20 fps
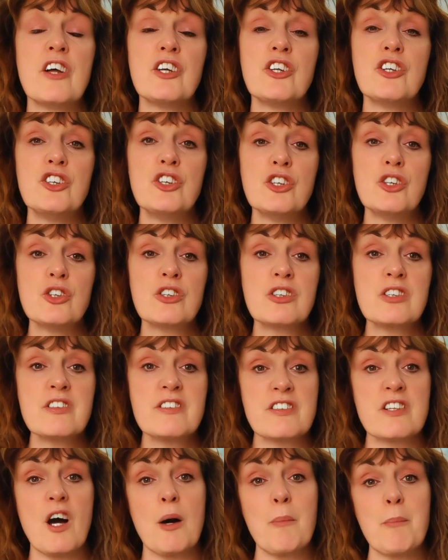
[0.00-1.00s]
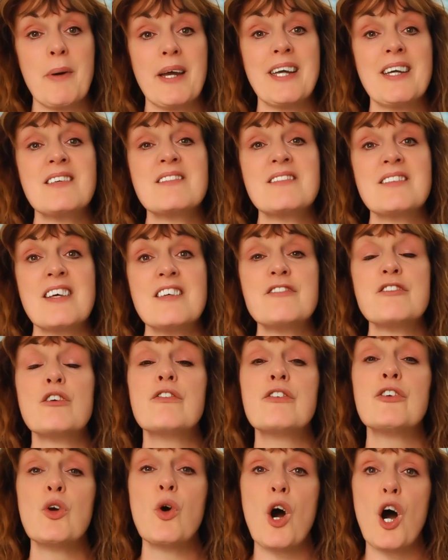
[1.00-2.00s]
that you can start making sense
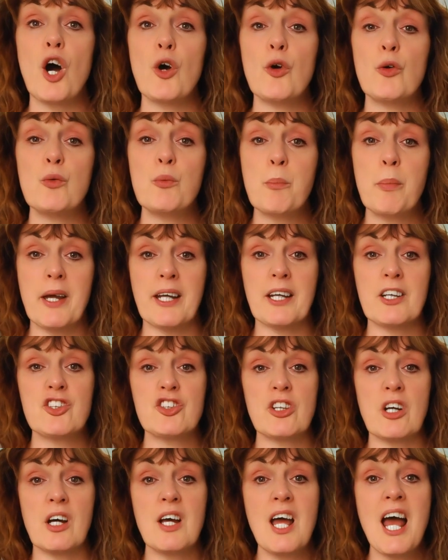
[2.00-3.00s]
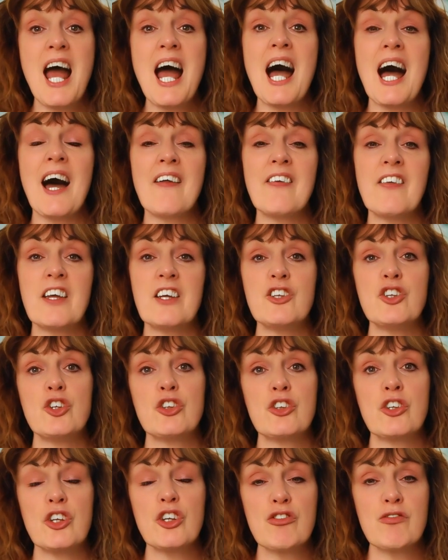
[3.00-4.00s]
of your own picture. And then you
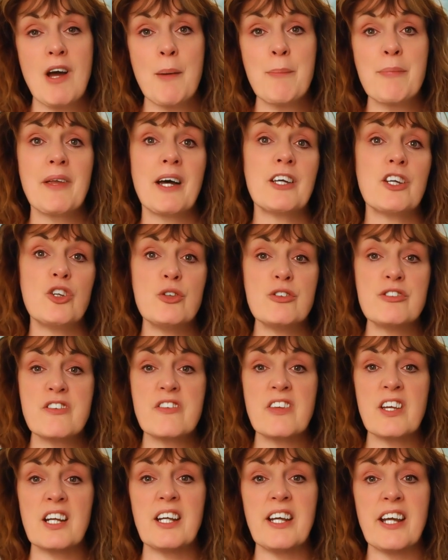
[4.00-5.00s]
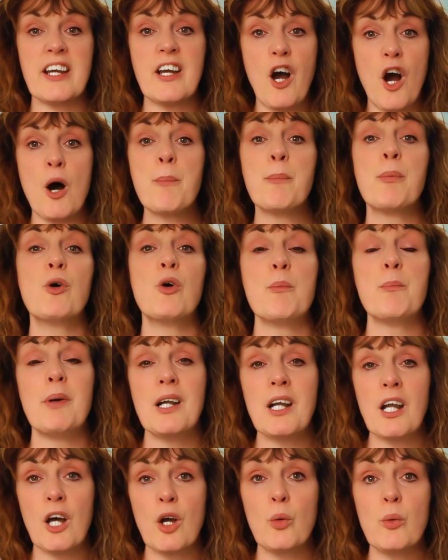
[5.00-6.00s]
can grab that using the link I'll put
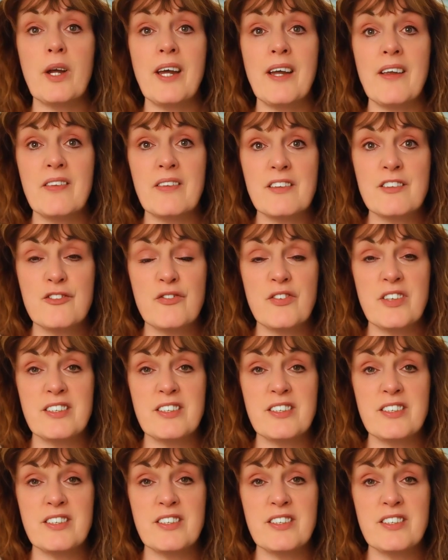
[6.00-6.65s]
below in this